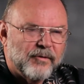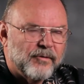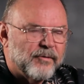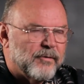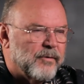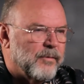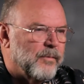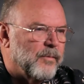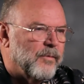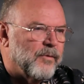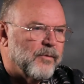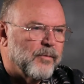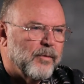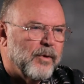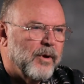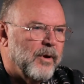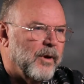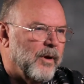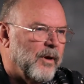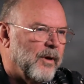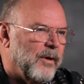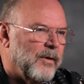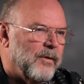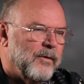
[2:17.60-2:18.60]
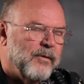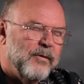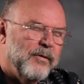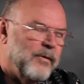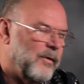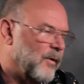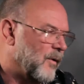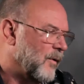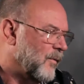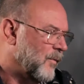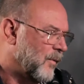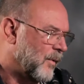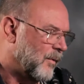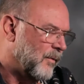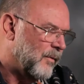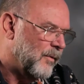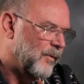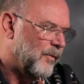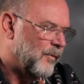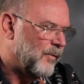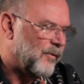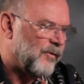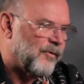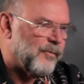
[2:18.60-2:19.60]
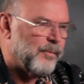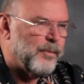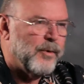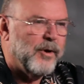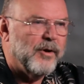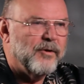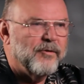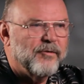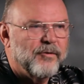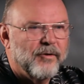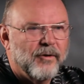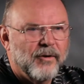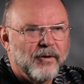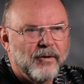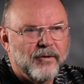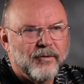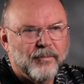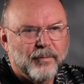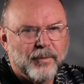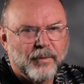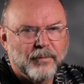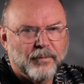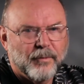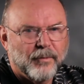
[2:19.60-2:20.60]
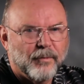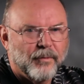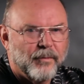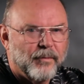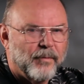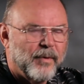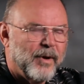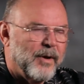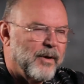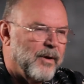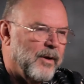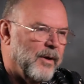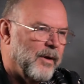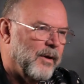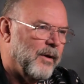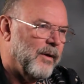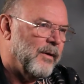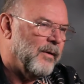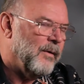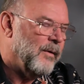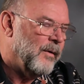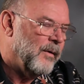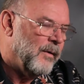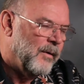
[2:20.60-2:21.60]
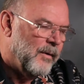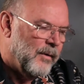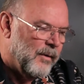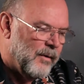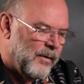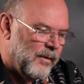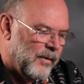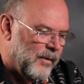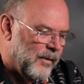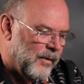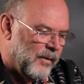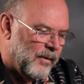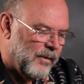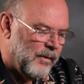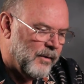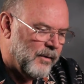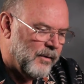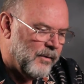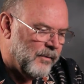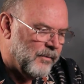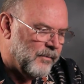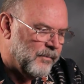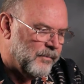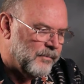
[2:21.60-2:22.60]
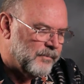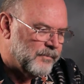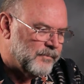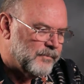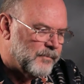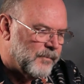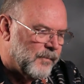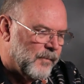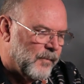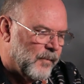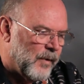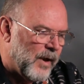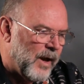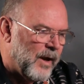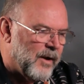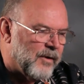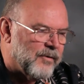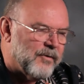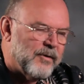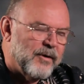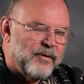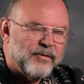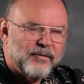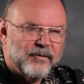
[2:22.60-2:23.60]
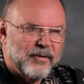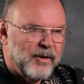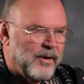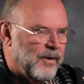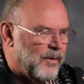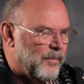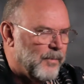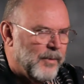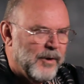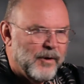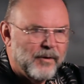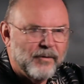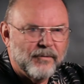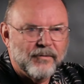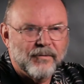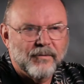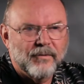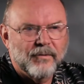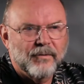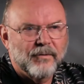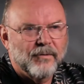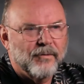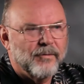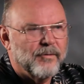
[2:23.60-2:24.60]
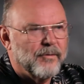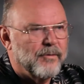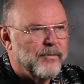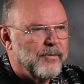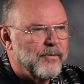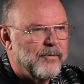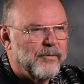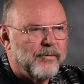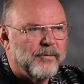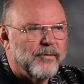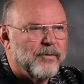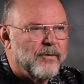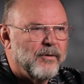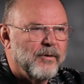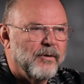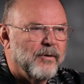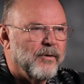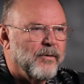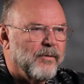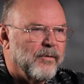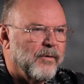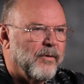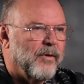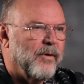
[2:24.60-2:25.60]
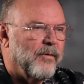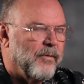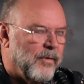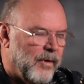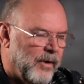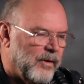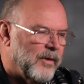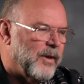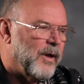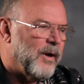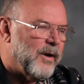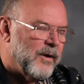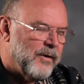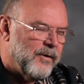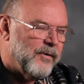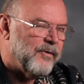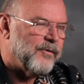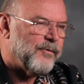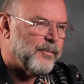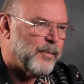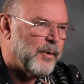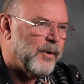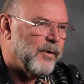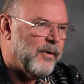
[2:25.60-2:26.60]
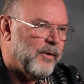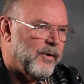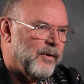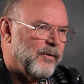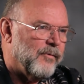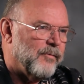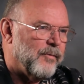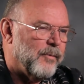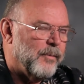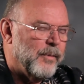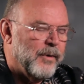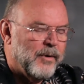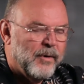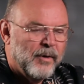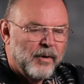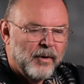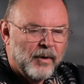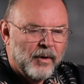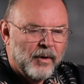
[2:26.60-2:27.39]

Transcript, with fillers: systems we had, you know, we were doing spreadsheets, people were writing uh, access databases and just, you know, a, a lot of disparate information